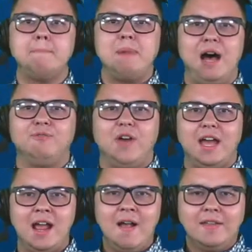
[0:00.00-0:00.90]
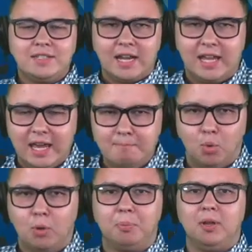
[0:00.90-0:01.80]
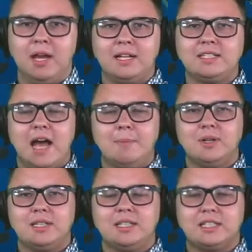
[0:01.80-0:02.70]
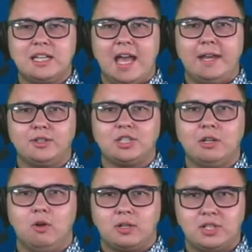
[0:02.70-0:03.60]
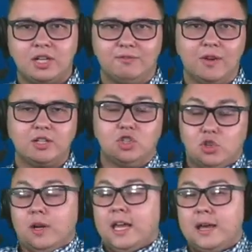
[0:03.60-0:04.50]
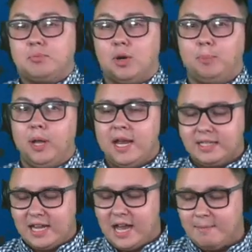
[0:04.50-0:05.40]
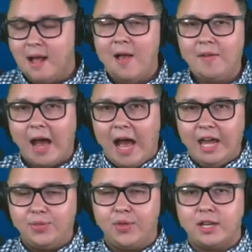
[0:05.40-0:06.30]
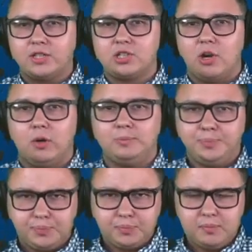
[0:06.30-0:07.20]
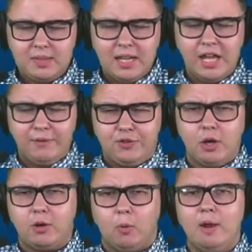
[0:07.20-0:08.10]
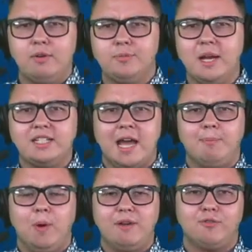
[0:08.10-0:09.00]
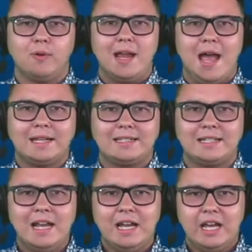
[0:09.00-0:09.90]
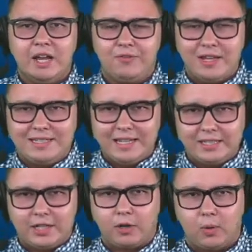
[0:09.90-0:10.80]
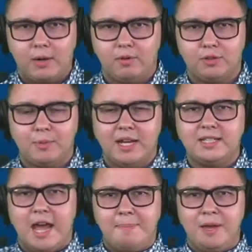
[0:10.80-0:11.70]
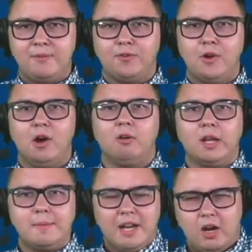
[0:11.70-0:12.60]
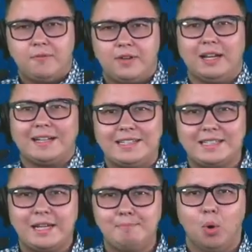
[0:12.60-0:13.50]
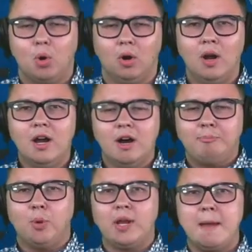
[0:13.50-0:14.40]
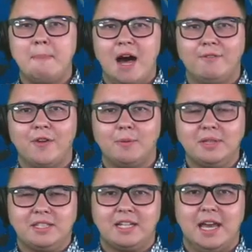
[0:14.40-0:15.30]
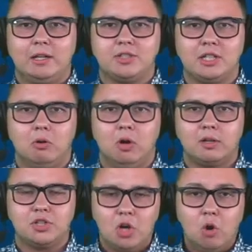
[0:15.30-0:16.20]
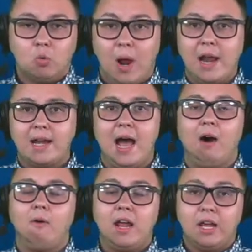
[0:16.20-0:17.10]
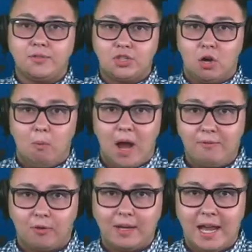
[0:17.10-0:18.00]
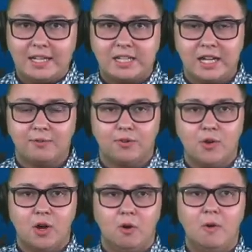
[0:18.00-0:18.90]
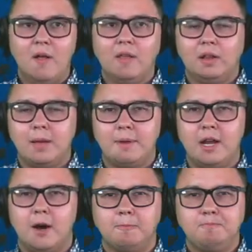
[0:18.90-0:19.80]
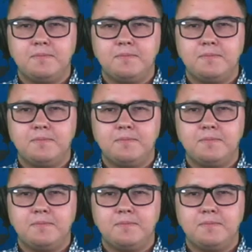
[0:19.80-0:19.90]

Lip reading: Mafe to get more playing time with this Seattle Seahawks defense. Should he get more playing time? I think so. If you agree with me, type Y for yes. If you disagree with me, type in for no. Let me know if you'd like to see more of Boye Mafe with the Seattle Seahawks right now. If so, Y for yes, in for no, let me know.